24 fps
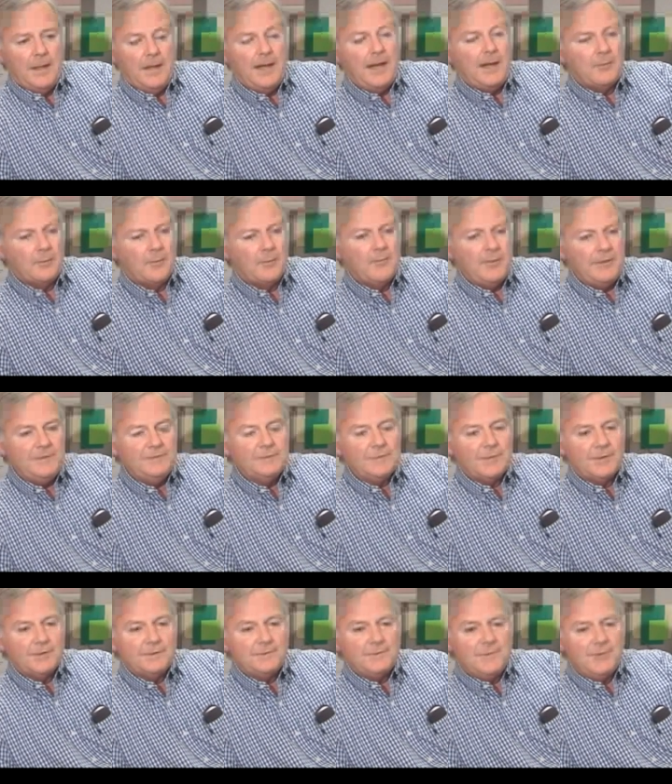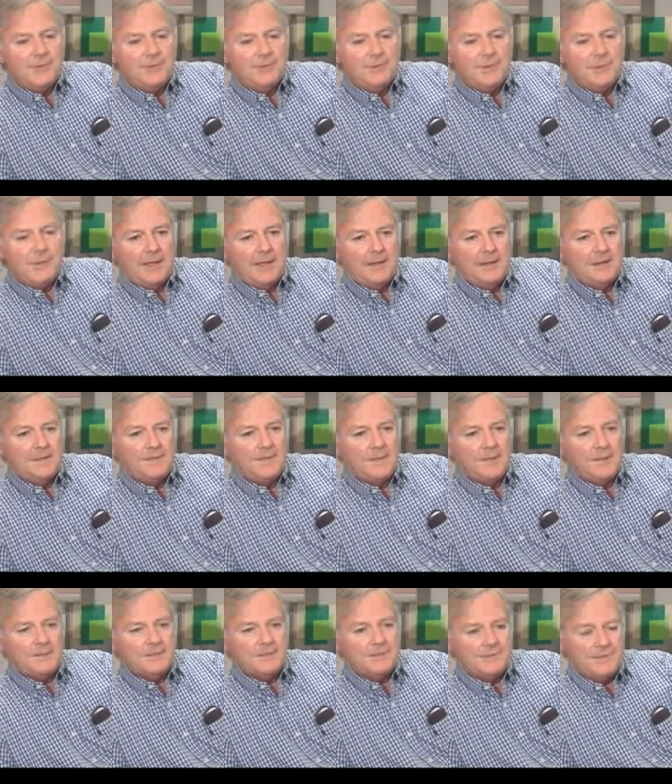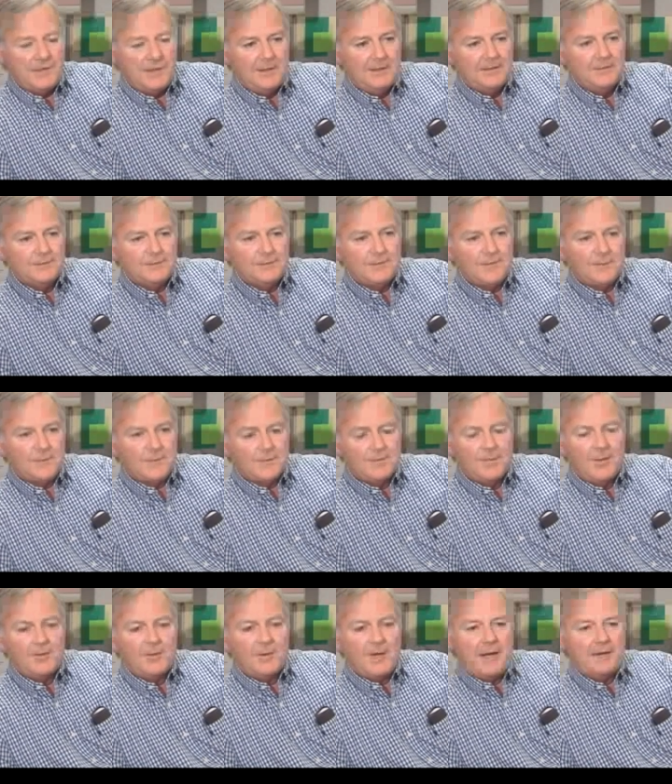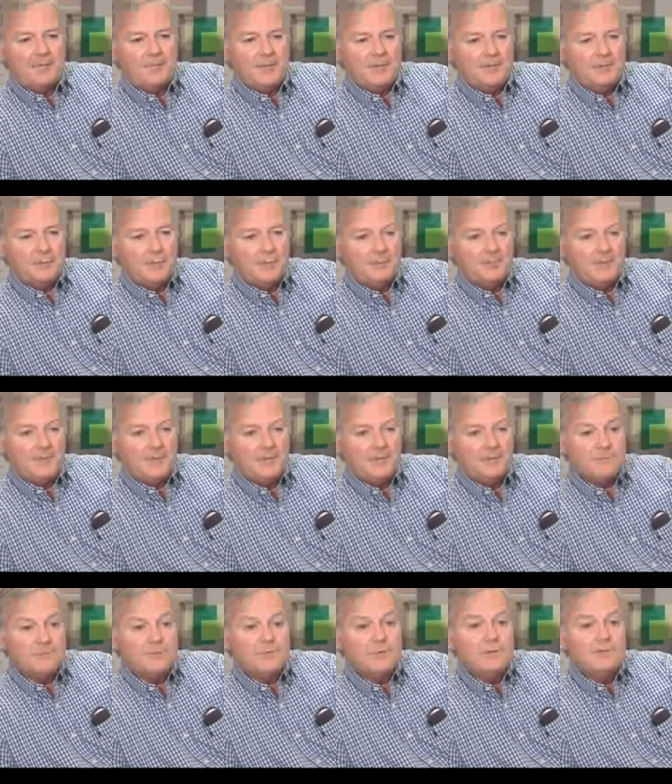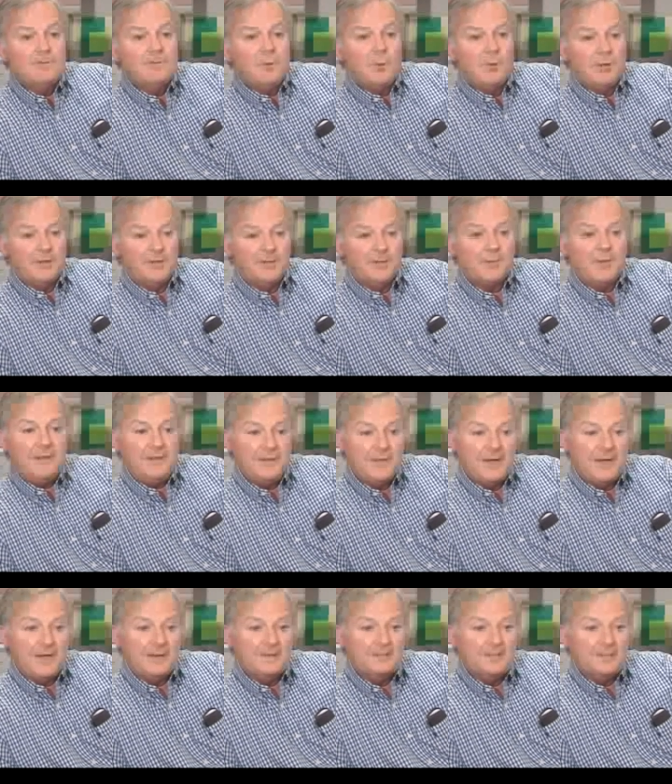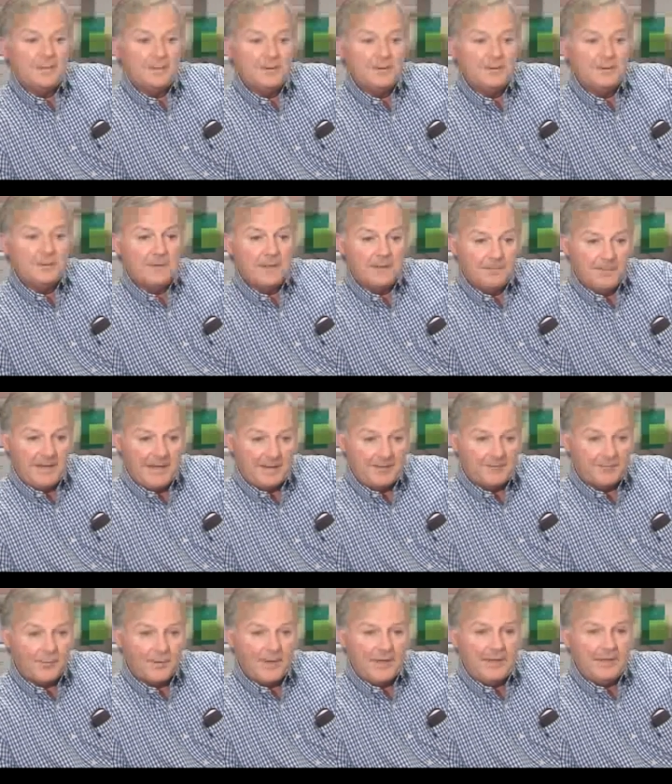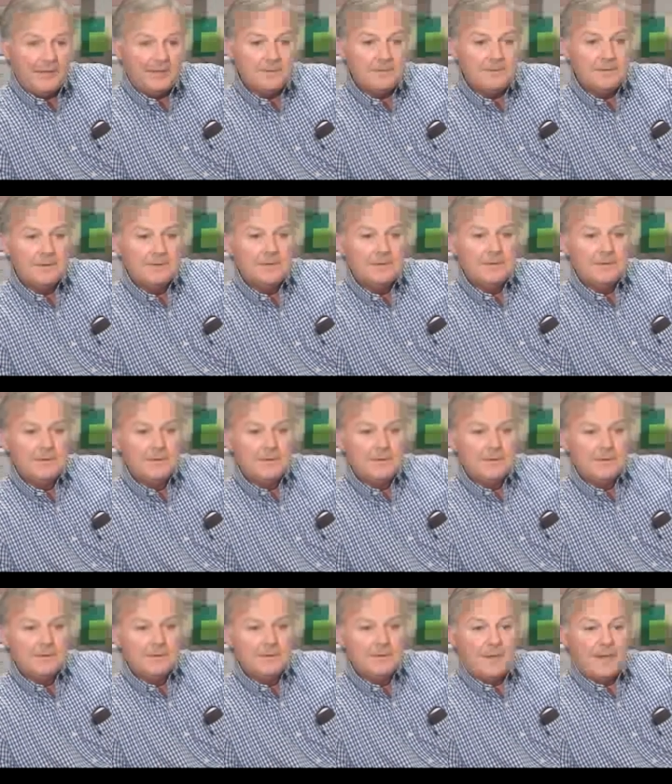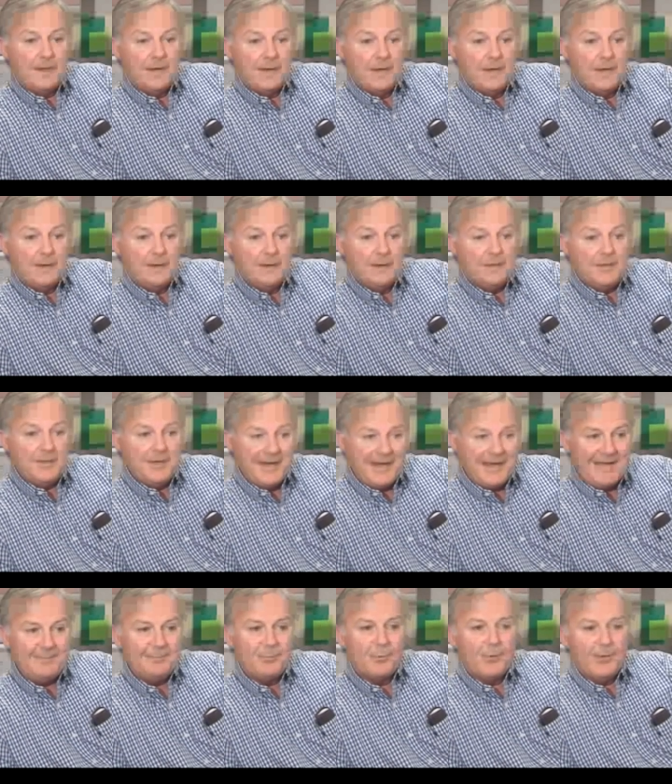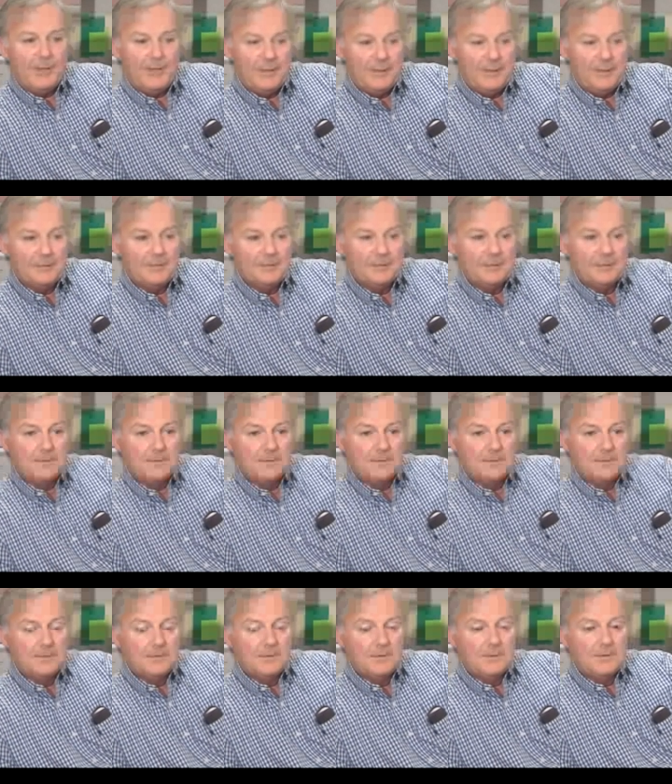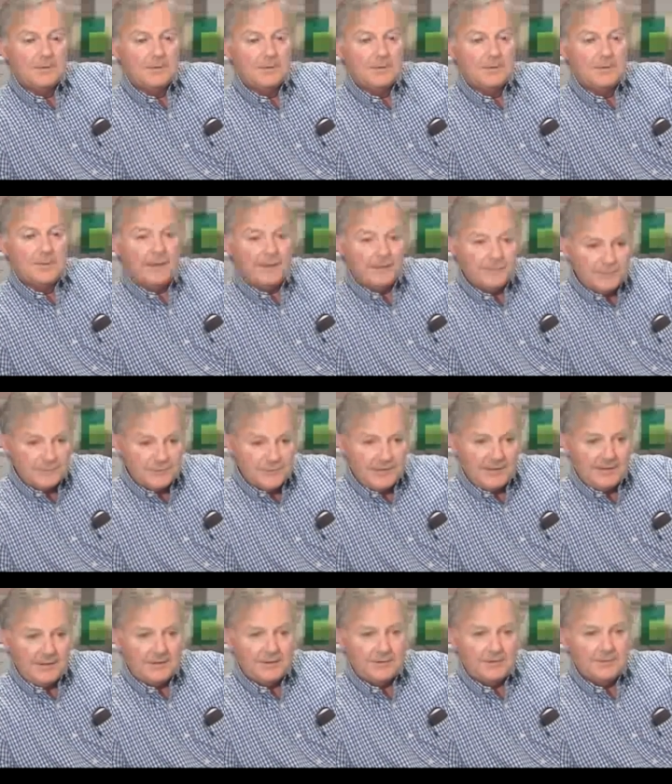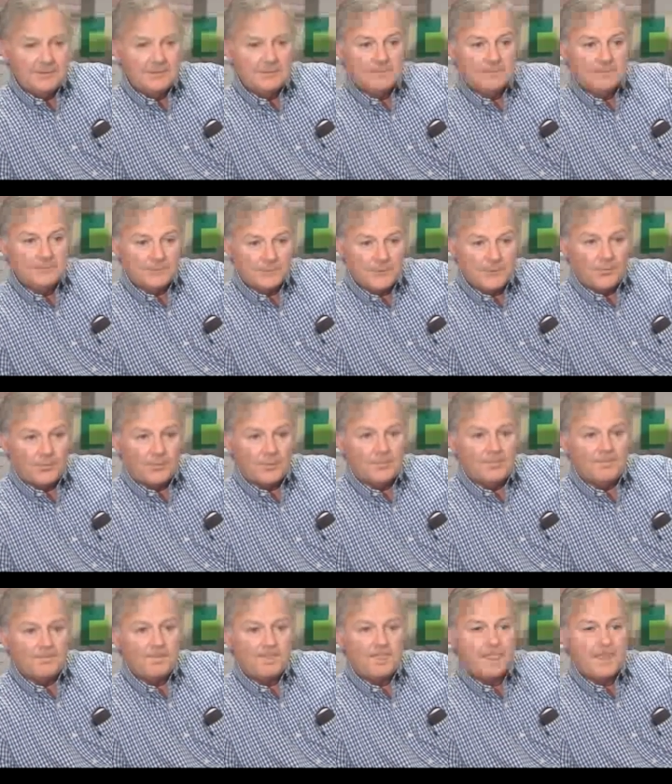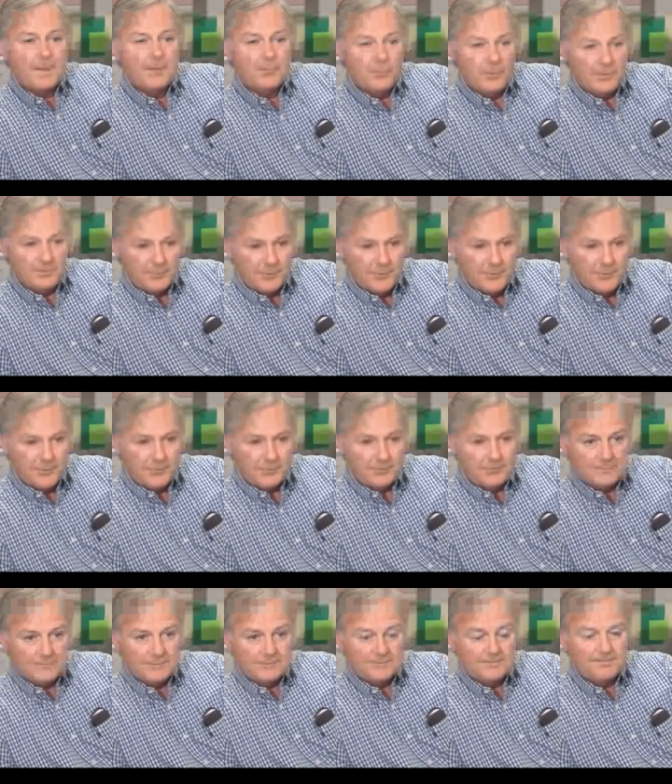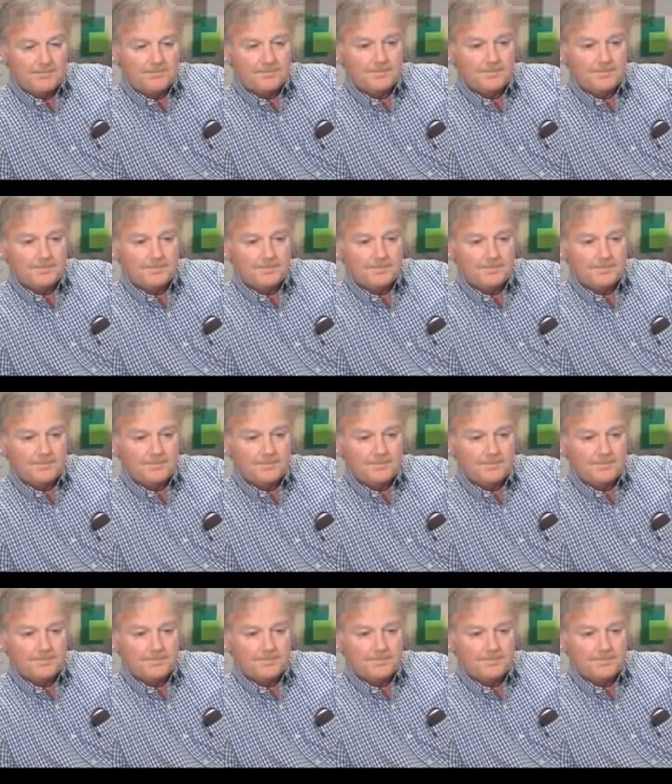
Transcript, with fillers: Our research indicated that a seeded storm on average would produce 2.3 times the amount of rain that a neighboring unseeded storm would produce.